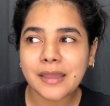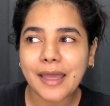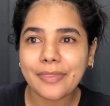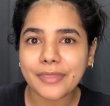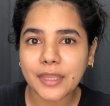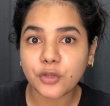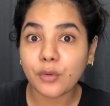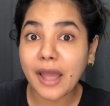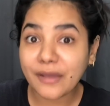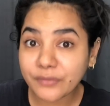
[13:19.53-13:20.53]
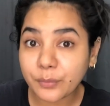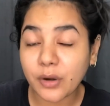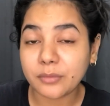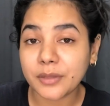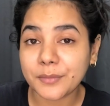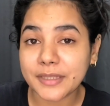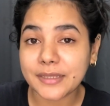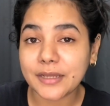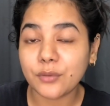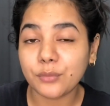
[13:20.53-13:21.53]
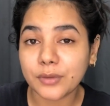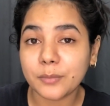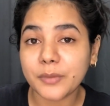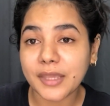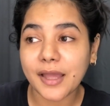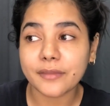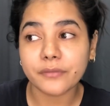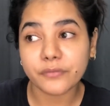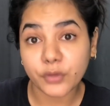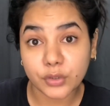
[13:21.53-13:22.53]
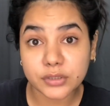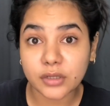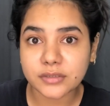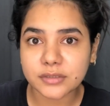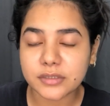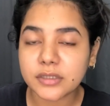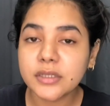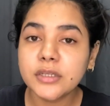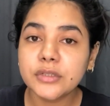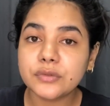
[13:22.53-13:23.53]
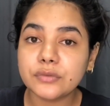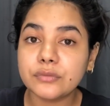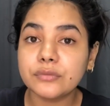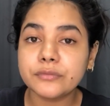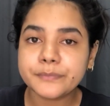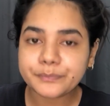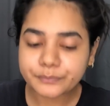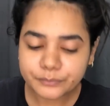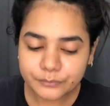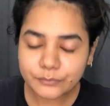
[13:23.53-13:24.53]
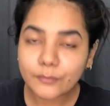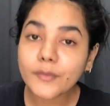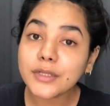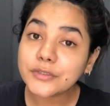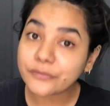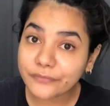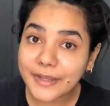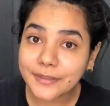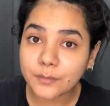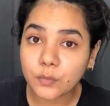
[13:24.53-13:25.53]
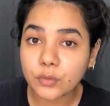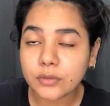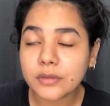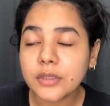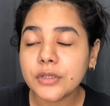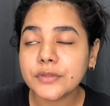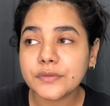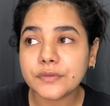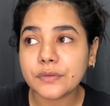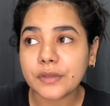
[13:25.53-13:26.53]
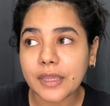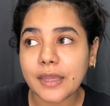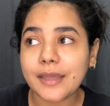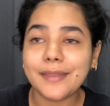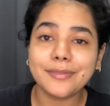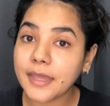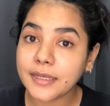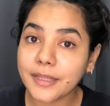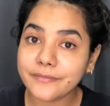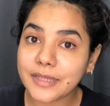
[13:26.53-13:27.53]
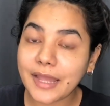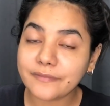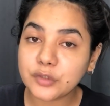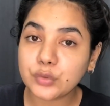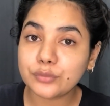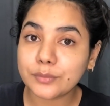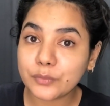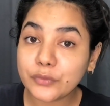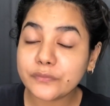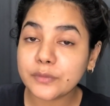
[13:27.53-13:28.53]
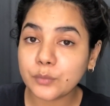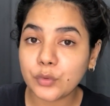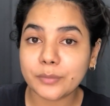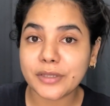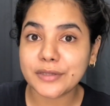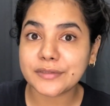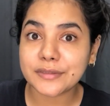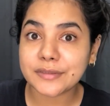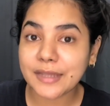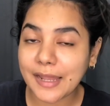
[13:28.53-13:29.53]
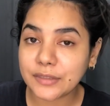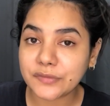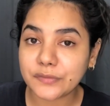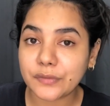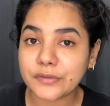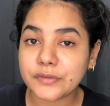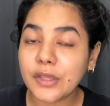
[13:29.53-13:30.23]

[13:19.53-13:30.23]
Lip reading: and then you have a problem like that, will be harder for your doctor to find the mole. So yeah, and then if they have to remove the mole because it's cancerous,